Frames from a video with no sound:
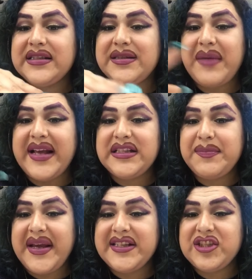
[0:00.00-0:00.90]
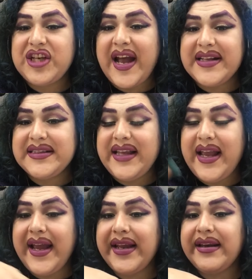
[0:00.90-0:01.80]
MySpace chats
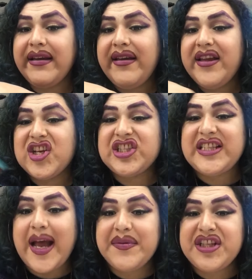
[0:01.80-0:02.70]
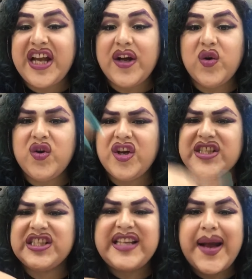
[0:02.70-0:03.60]
and your Snapchat. Oh, y'all
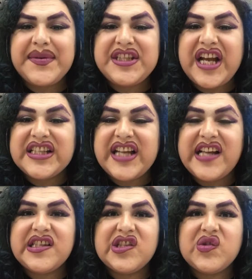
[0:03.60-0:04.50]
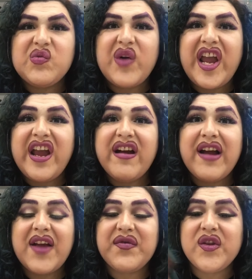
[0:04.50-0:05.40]
Snapchats, I swear.
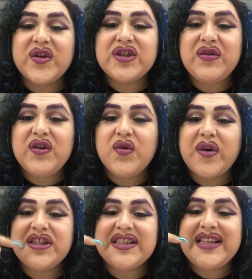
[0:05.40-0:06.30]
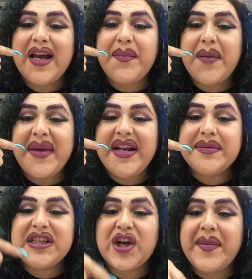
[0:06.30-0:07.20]
And for those of you who want to say about my
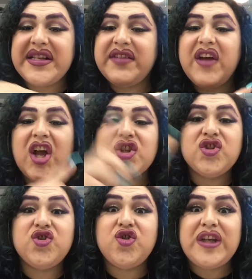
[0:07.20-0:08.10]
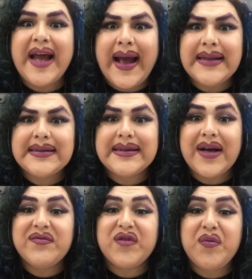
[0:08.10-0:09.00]
lipstick on my teeth, do not
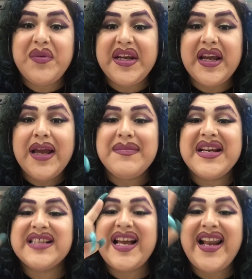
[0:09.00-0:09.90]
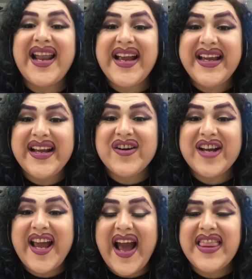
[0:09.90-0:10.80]
come for me because I like it,
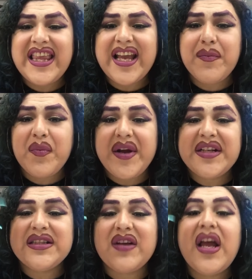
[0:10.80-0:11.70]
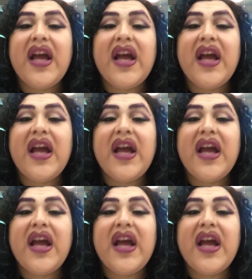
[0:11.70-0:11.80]
okay? I think it brings